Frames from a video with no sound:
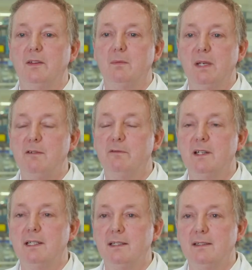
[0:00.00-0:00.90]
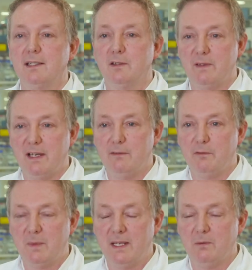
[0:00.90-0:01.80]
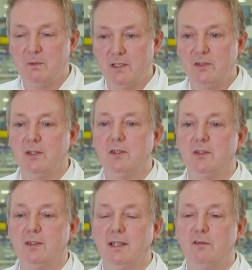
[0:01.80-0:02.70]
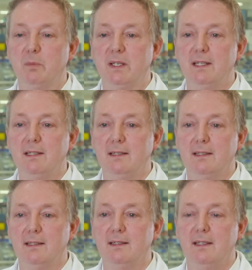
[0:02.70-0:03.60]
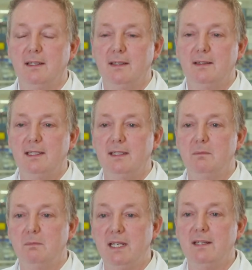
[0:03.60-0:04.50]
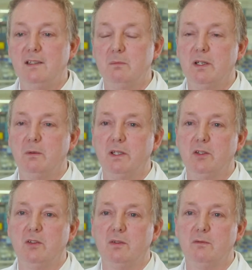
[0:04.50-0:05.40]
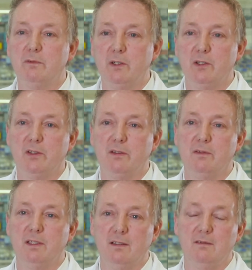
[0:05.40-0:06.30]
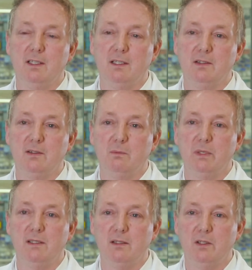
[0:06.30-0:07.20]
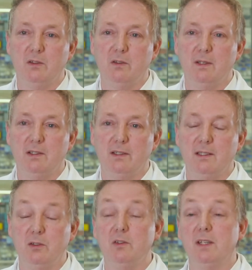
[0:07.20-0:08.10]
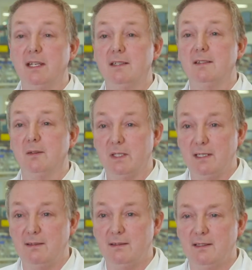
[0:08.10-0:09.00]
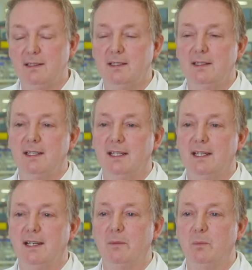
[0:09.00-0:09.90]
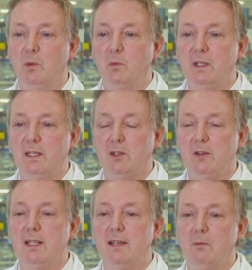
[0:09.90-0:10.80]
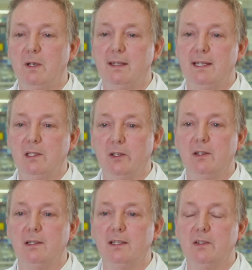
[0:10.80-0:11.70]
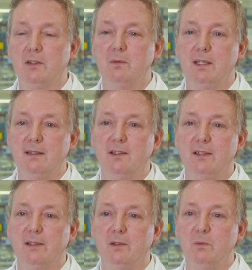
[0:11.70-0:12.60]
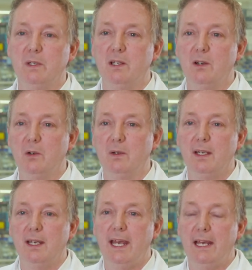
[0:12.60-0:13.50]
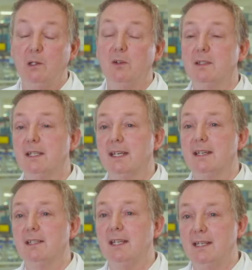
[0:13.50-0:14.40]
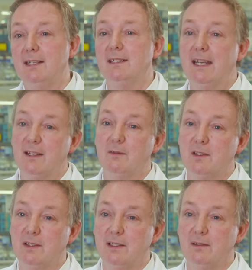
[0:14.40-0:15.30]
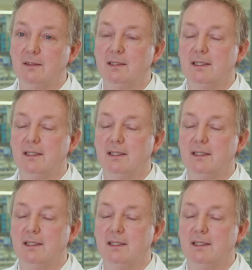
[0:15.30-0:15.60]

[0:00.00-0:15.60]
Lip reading: The main findings thus far from our research have been the mechanism by which Photosoft and IVX-P02 actually induce cancer cell death. We know now where they localise to within the cell. We know how long they take to get in and out of the cell.